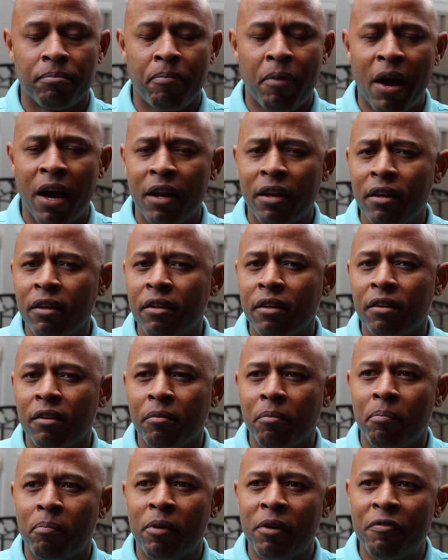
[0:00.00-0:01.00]
but
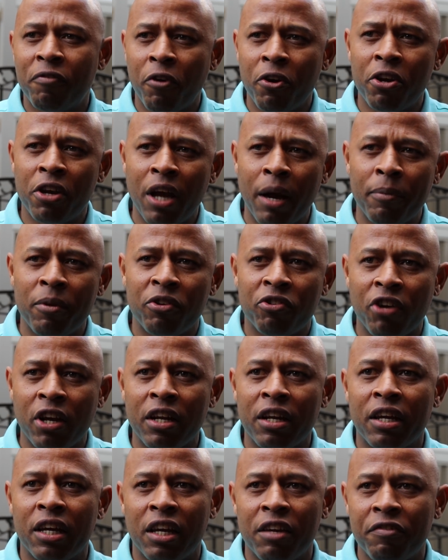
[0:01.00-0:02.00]
before you come to
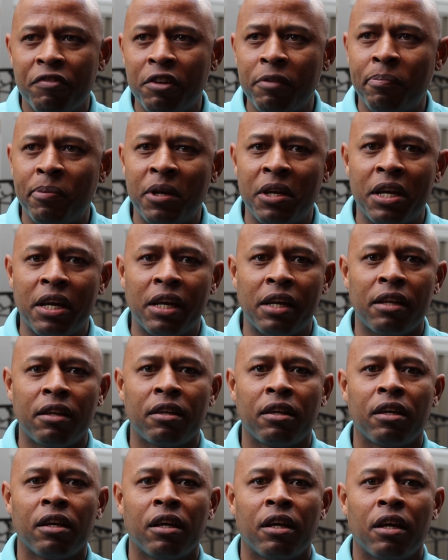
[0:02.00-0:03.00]
China, get a VPN.
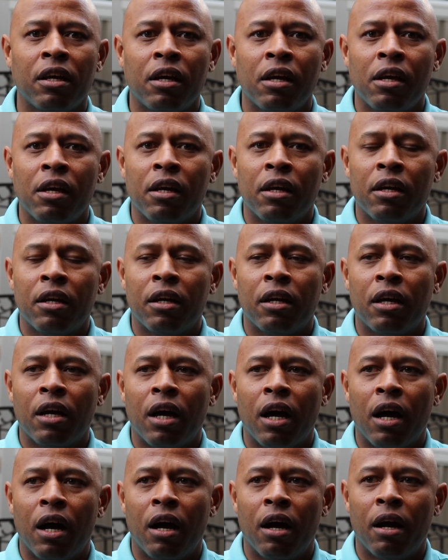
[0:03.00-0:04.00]

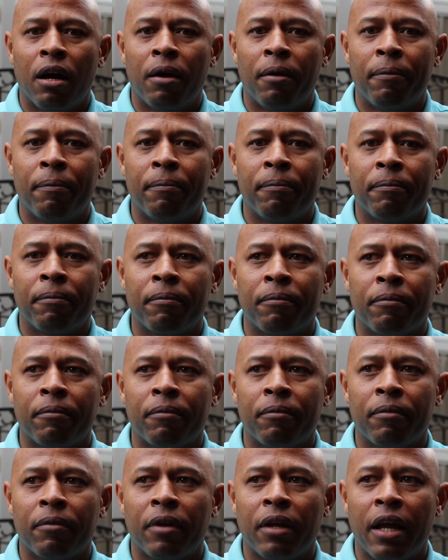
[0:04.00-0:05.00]
Um,
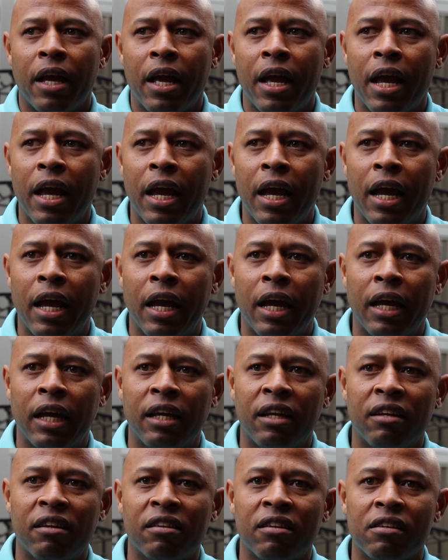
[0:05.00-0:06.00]

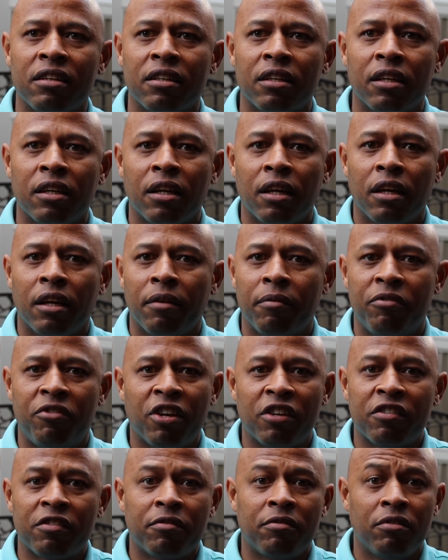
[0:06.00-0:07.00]
and
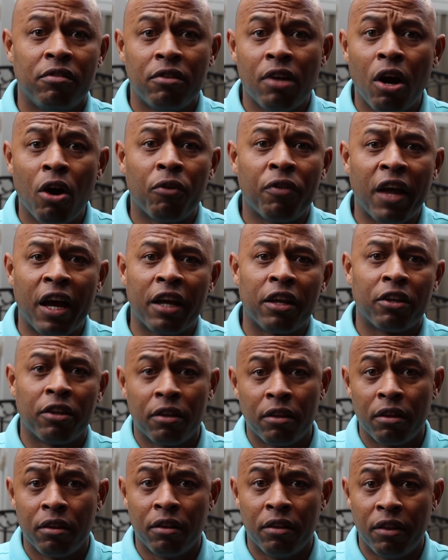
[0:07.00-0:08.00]
just know that
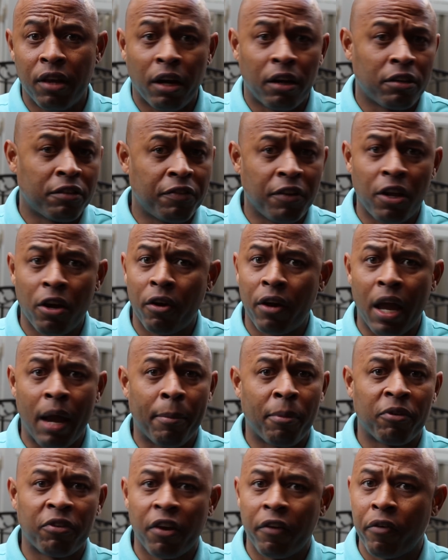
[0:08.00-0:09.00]
there is video
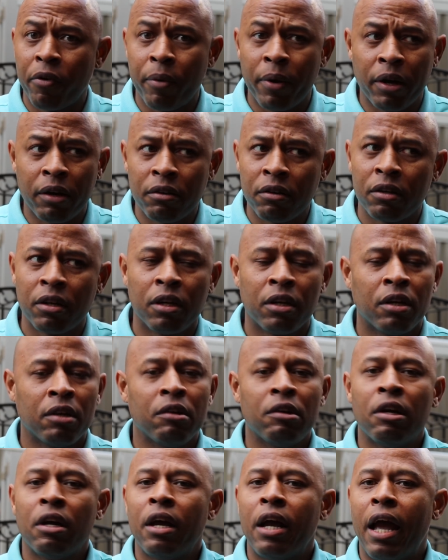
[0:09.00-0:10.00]
cameras everywhere
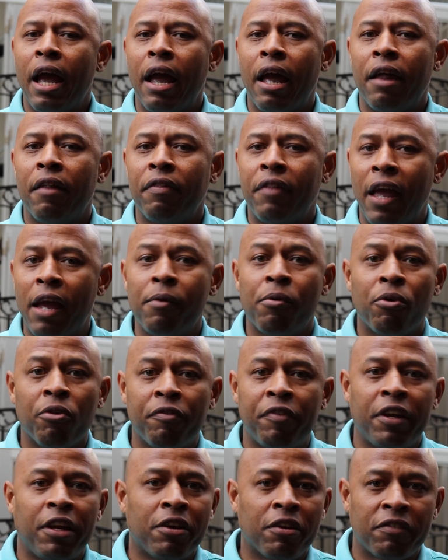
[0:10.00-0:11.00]
and they
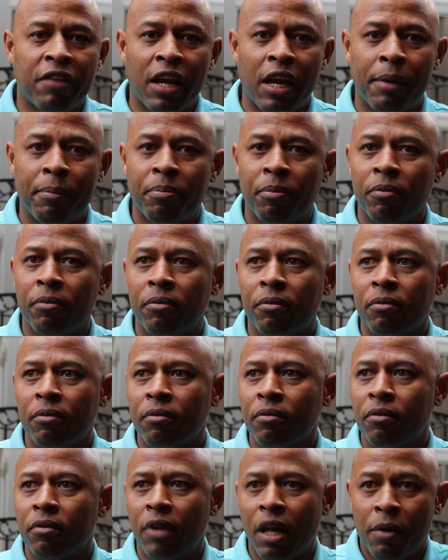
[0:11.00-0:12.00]
will videotape.
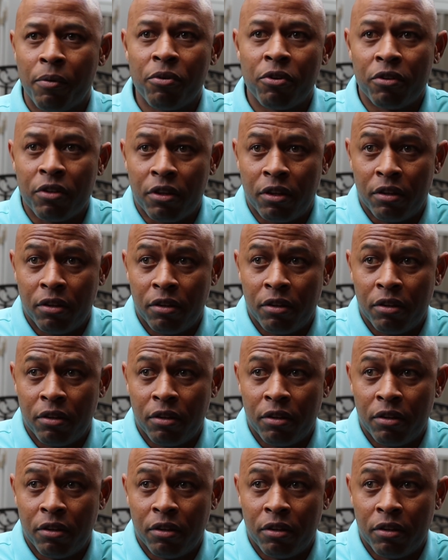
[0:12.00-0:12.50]
They will,